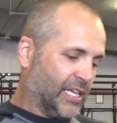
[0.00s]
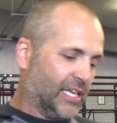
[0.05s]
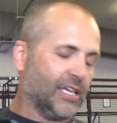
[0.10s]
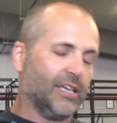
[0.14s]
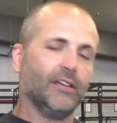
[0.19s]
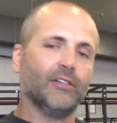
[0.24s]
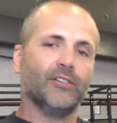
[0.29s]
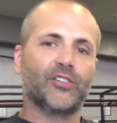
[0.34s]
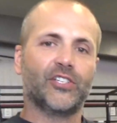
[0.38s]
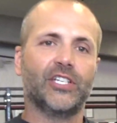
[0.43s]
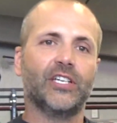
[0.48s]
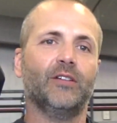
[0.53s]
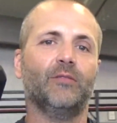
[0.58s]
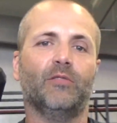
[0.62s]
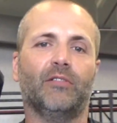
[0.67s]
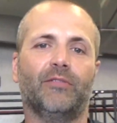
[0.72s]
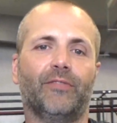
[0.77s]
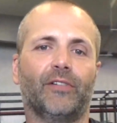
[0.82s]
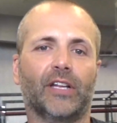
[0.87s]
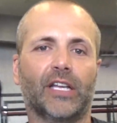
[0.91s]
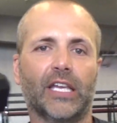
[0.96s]
he or she will
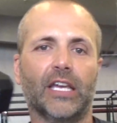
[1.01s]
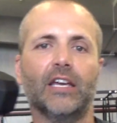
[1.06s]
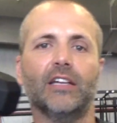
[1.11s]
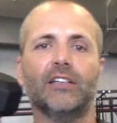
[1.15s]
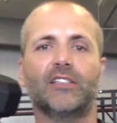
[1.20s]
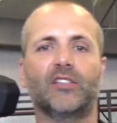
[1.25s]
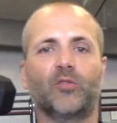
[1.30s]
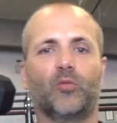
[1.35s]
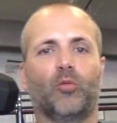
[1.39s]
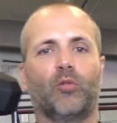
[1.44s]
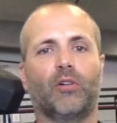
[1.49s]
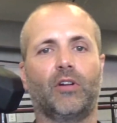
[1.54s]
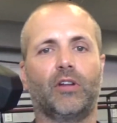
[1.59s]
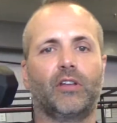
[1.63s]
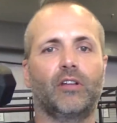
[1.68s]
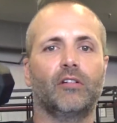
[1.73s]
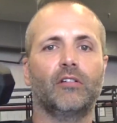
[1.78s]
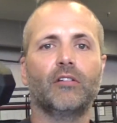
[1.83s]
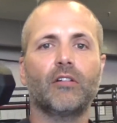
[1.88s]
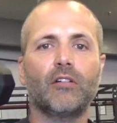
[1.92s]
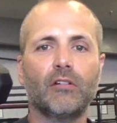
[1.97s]
forget to work
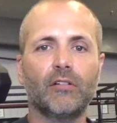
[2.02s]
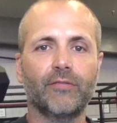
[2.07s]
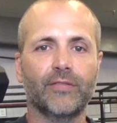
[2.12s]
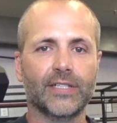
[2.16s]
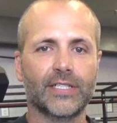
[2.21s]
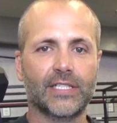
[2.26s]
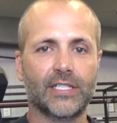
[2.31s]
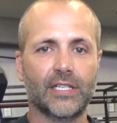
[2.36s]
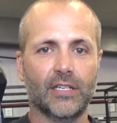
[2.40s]
your nervous